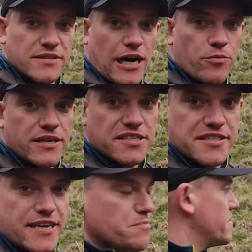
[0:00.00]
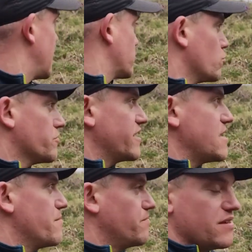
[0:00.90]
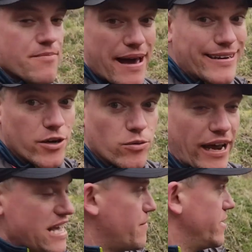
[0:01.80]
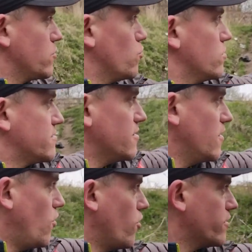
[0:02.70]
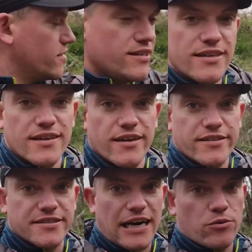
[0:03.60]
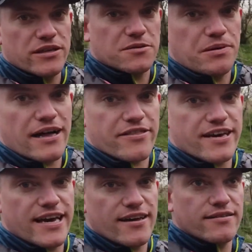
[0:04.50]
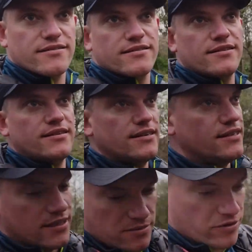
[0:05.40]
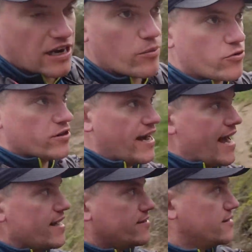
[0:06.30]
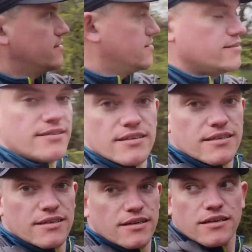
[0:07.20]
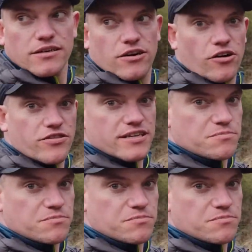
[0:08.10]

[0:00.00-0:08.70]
down this steep bit. I don't think you meant to go along and down this path here. But now we're going to head on this